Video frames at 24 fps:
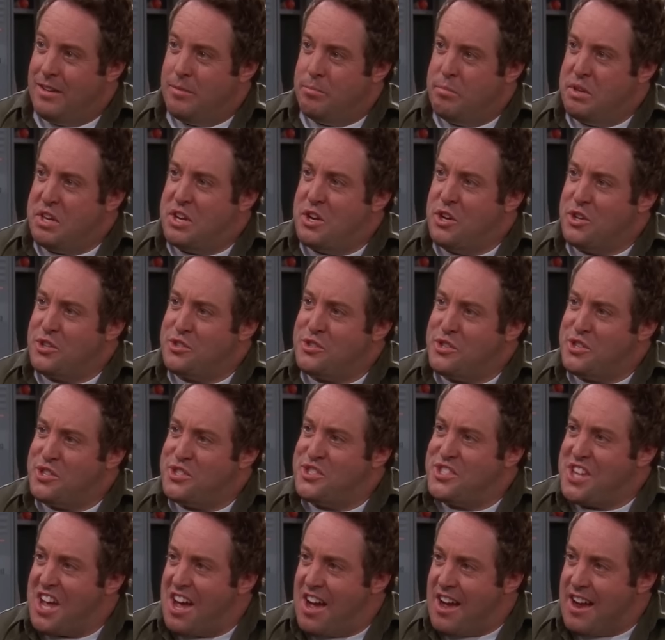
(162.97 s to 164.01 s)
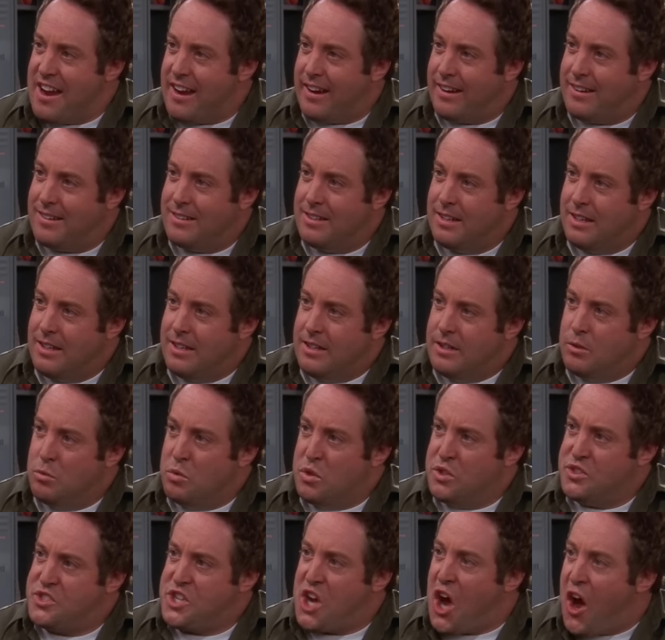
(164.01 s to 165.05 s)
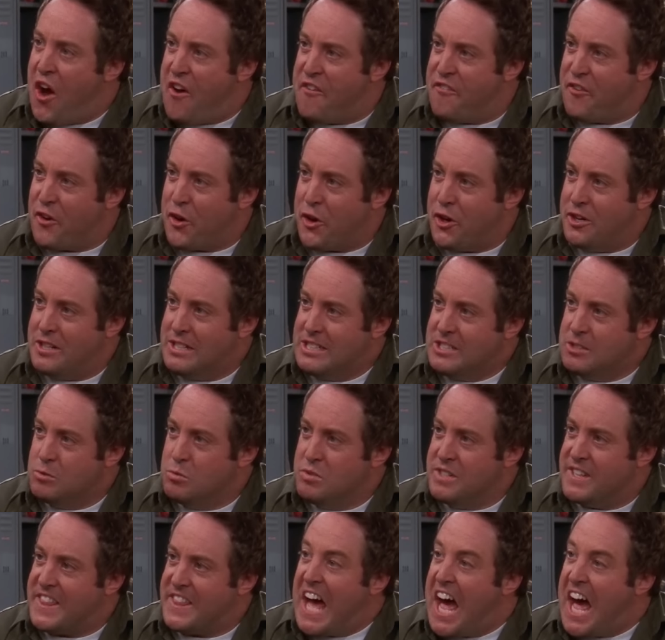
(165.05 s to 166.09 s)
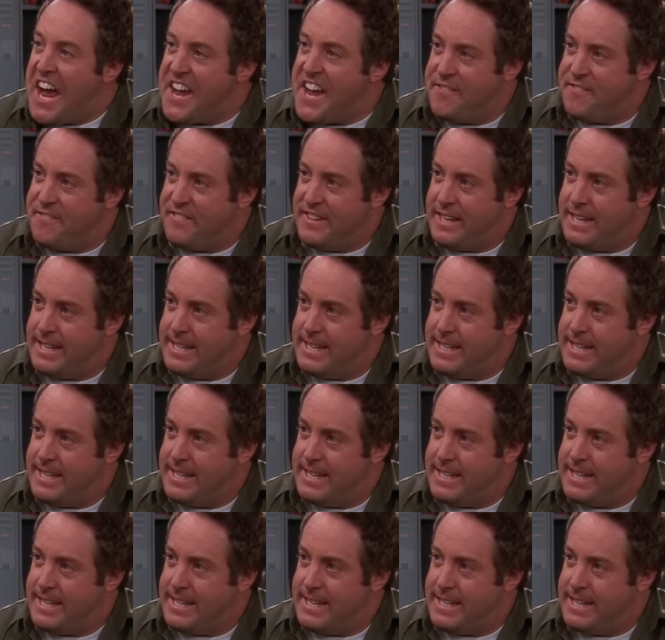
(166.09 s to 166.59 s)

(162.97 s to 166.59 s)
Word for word: Because the sign was covered with ivy.